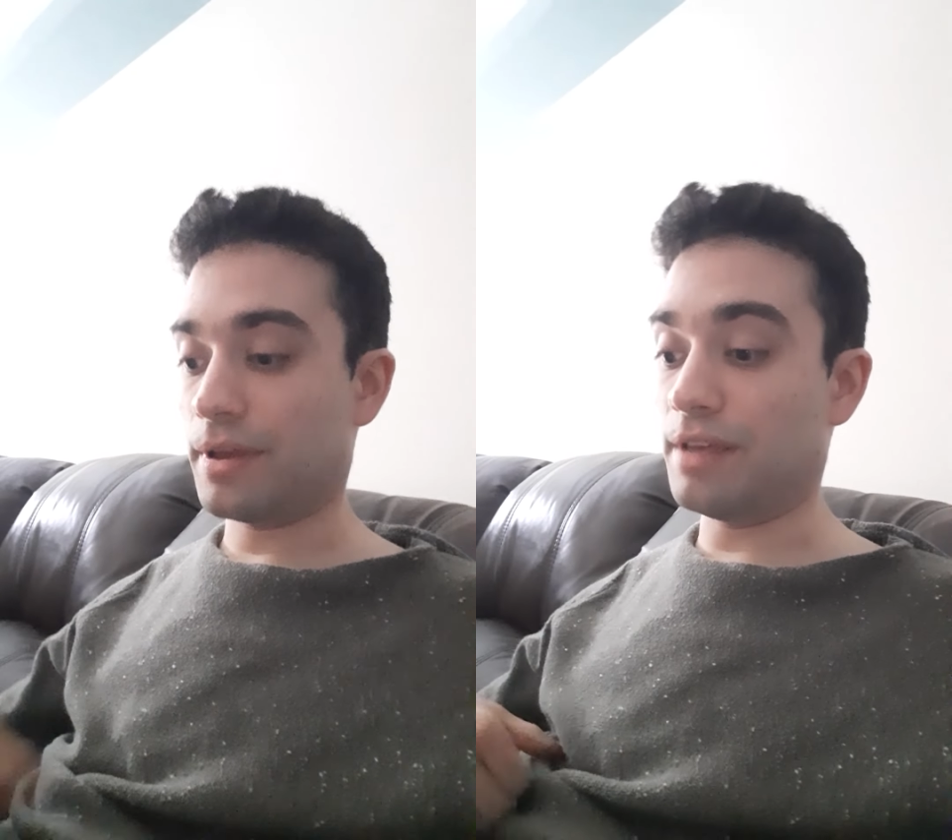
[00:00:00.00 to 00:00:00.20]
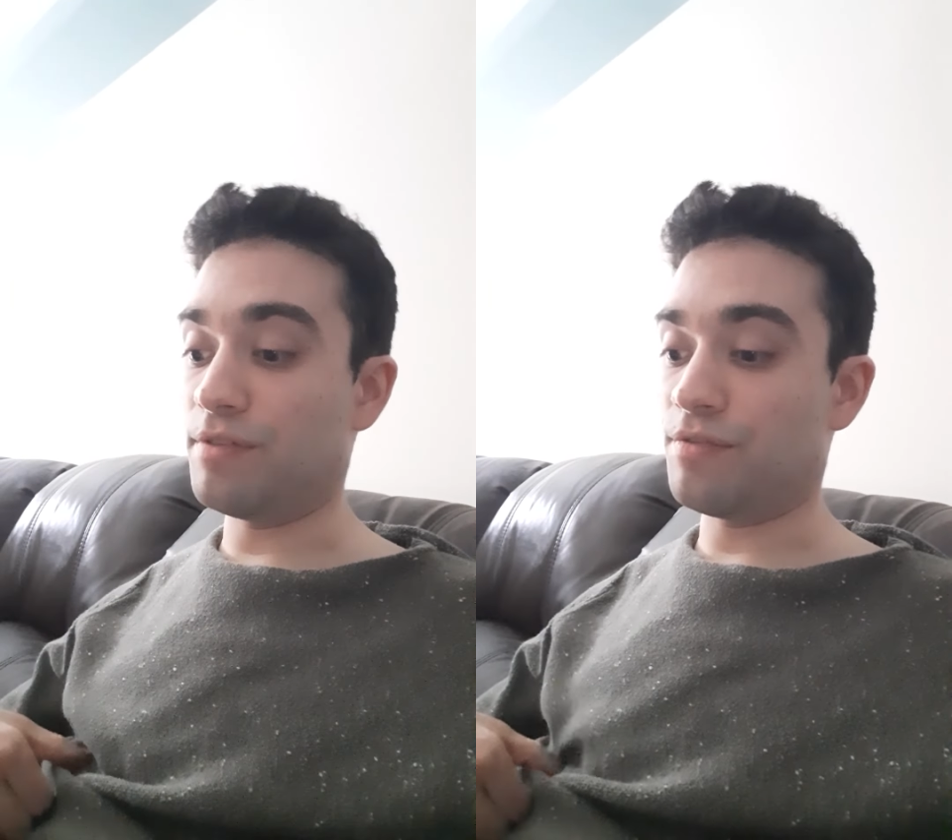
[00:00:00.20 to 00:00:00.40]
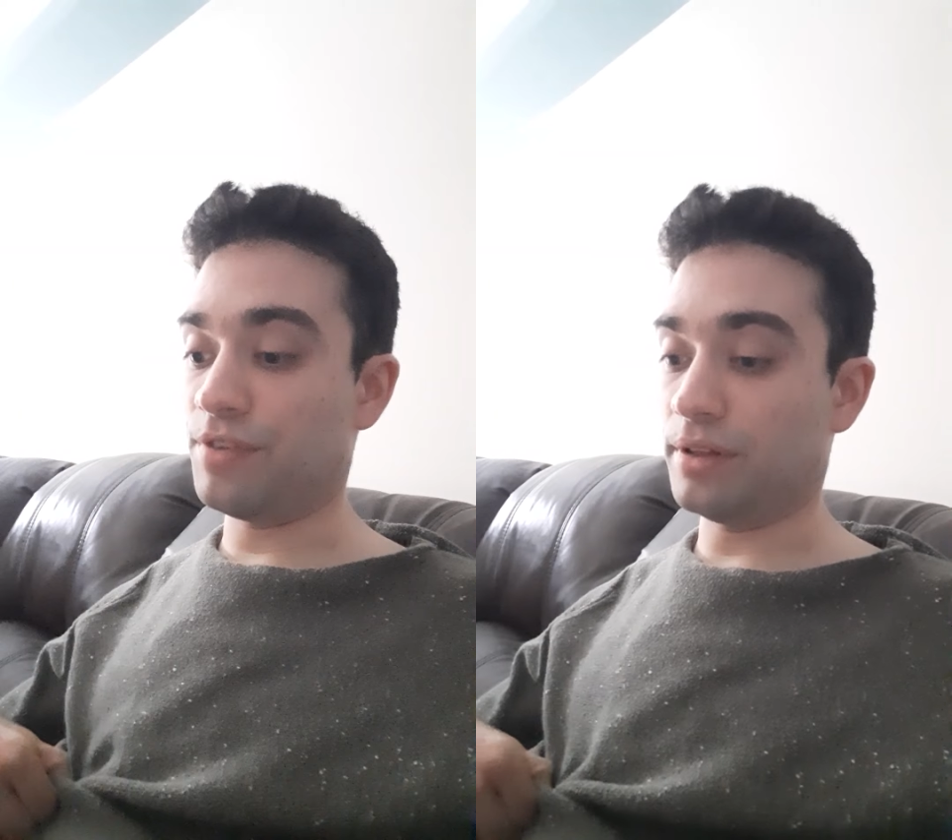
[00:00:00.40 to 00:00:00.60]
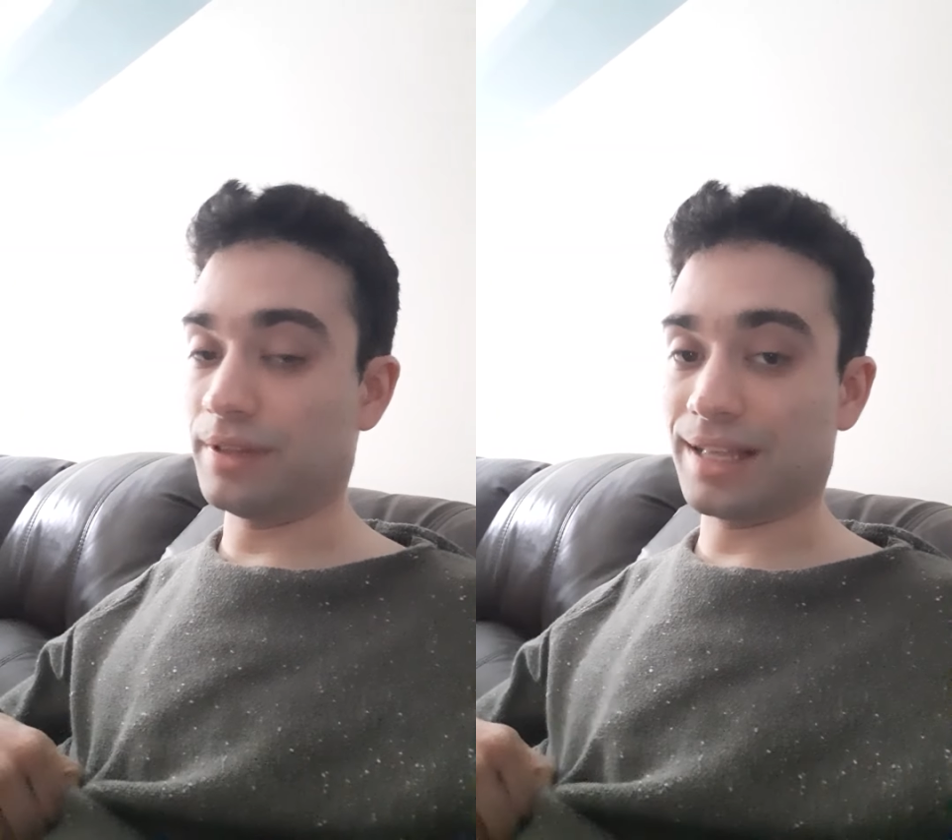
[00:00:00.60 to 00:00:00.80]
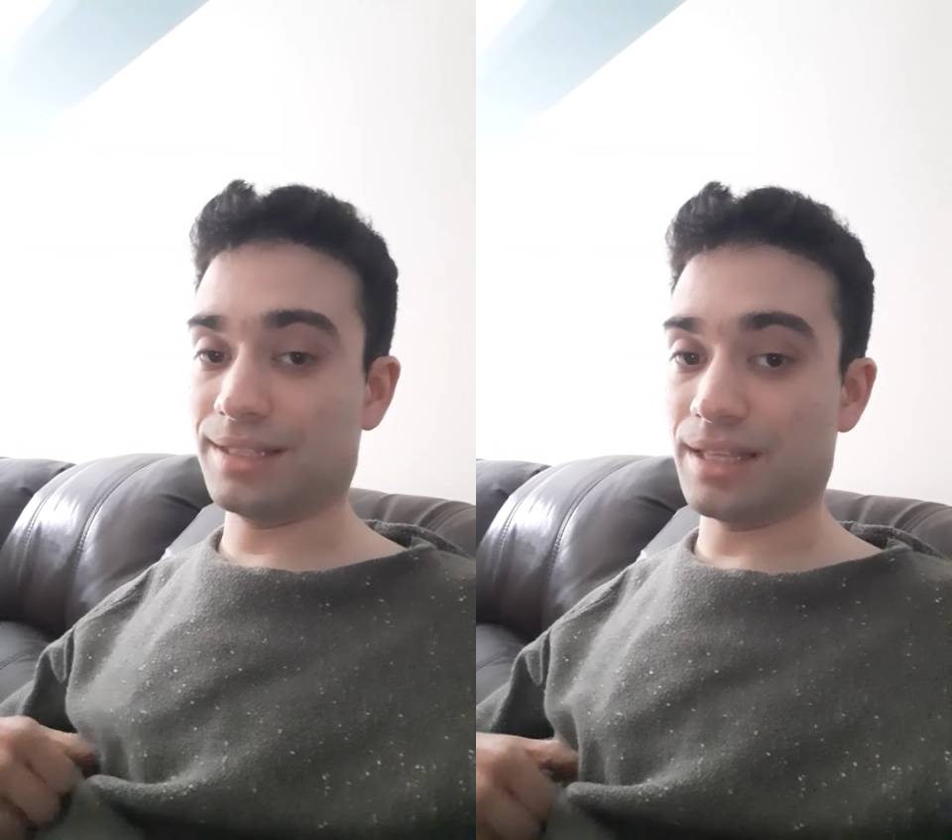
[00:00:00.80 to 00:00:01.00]
if you feel
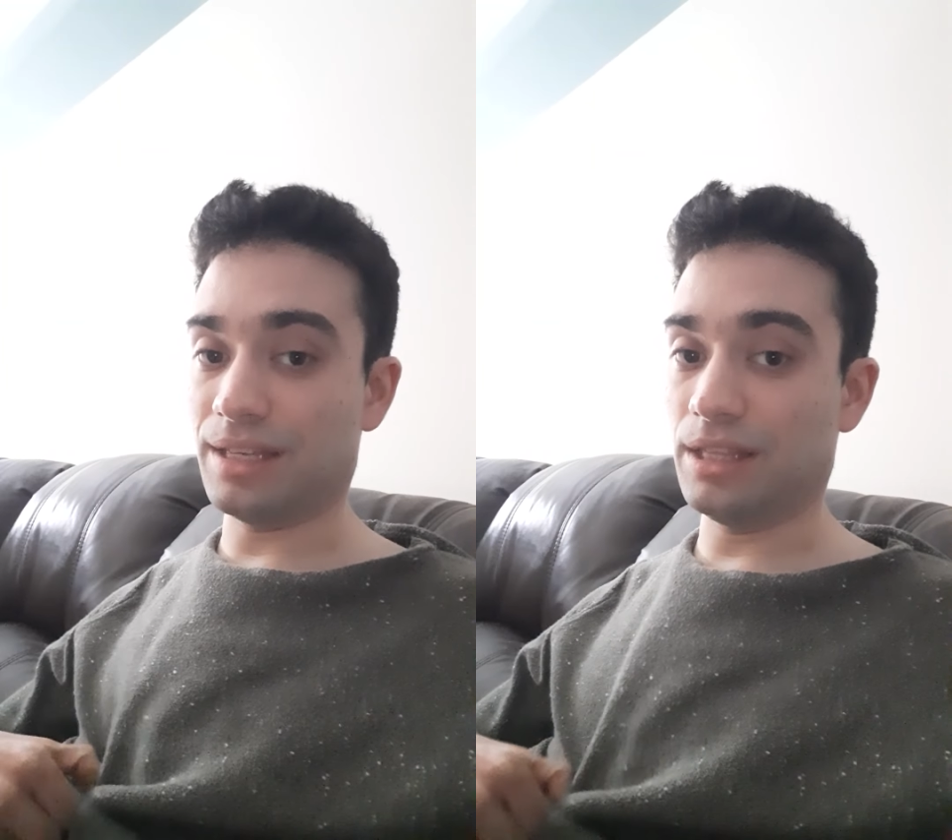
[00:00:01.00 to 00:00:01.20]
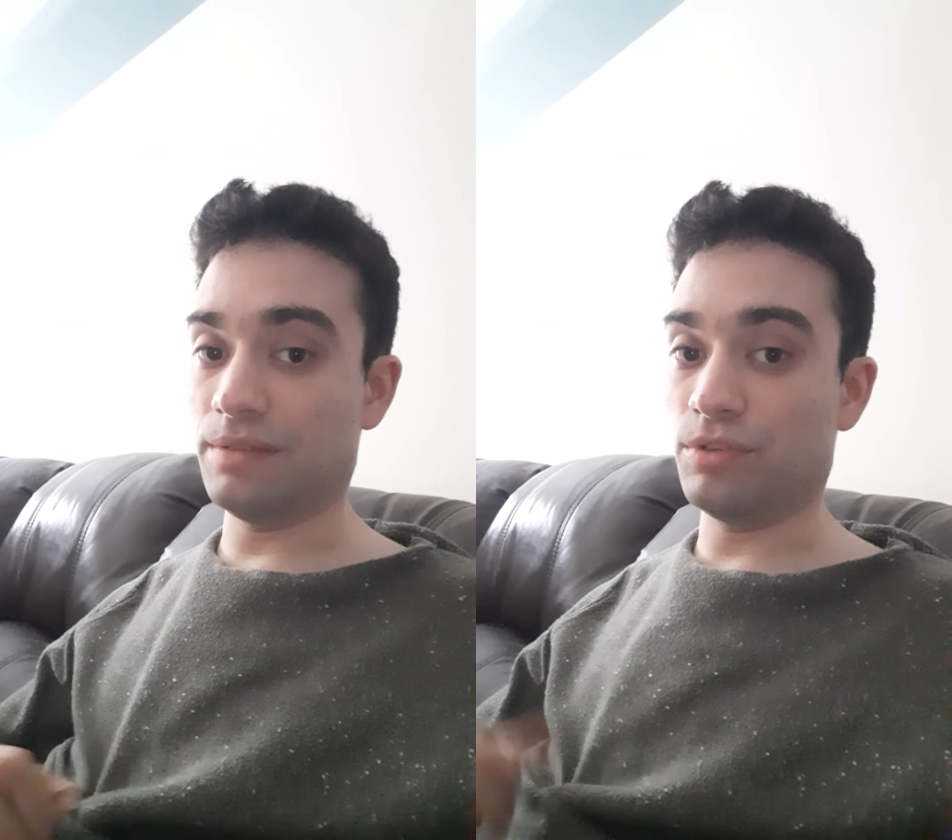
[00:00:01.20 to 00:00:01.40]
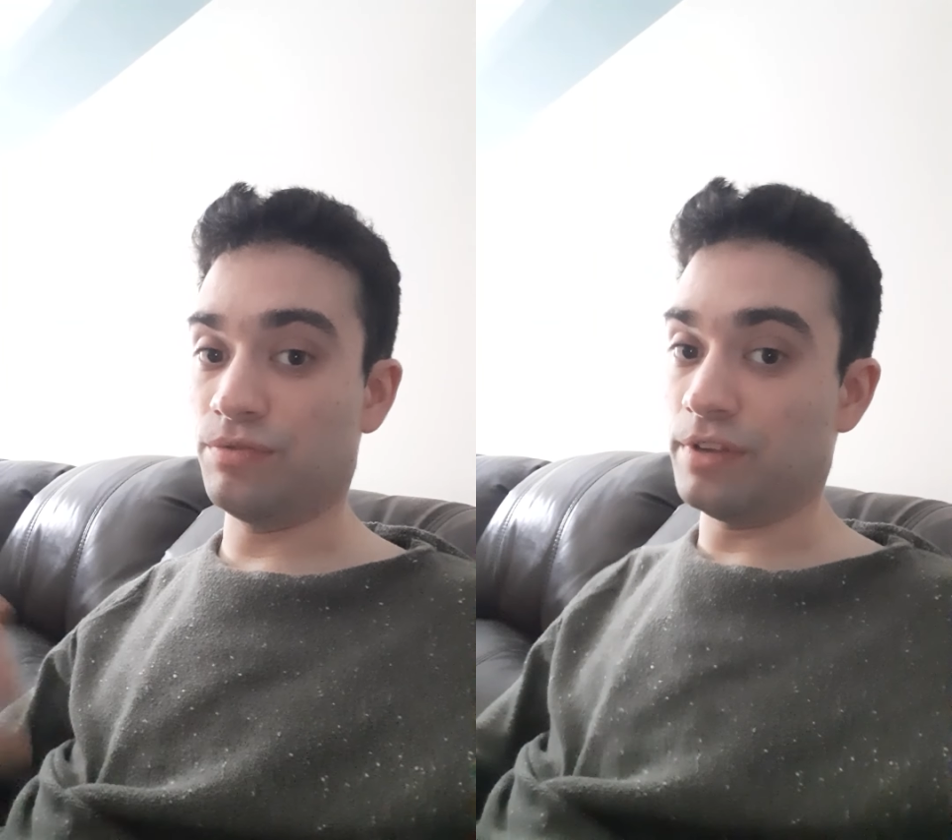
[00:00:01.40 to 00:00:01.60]
that's the need, if, you,